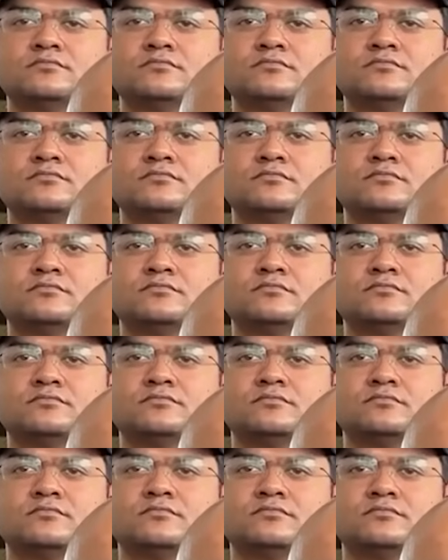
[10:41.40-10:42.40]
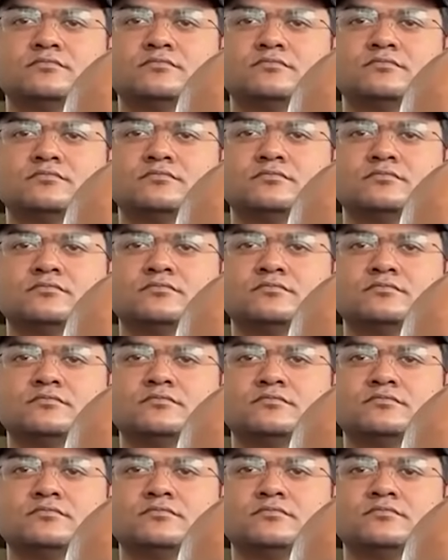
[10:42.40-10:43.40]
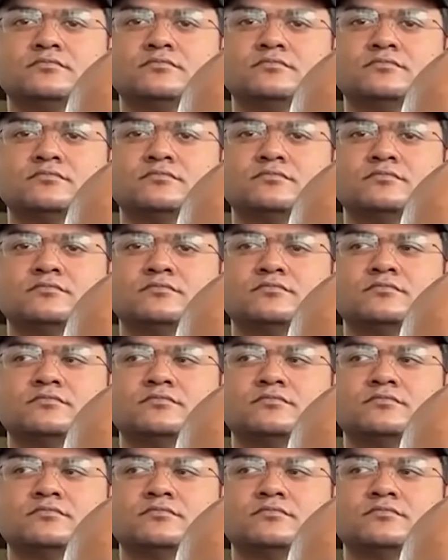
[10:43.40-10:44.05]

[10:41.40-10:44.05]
The person shown says nothing.